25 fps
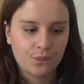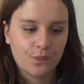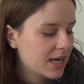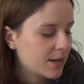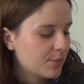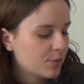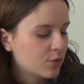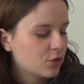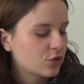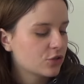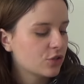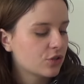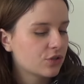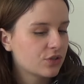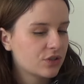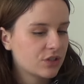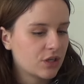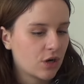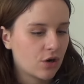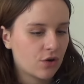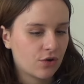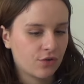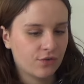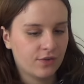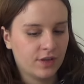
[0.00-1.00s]
And I'm also
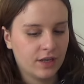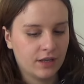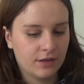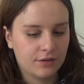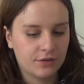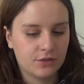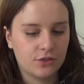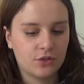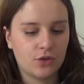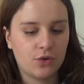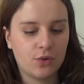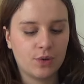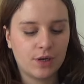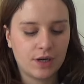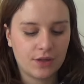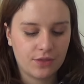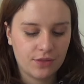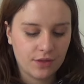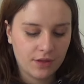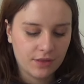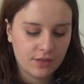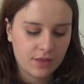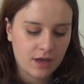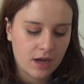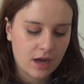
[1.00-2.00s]
starving, so I
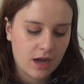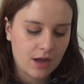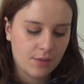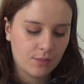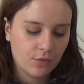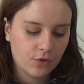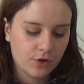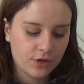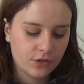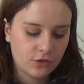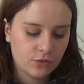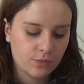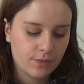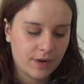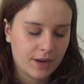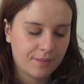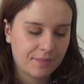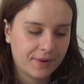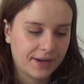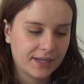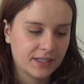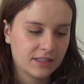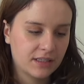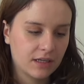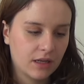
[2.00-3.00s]
think that I'm going to buy
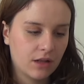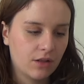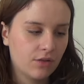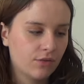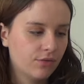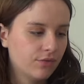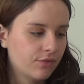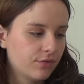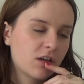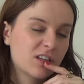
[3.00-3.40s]
myself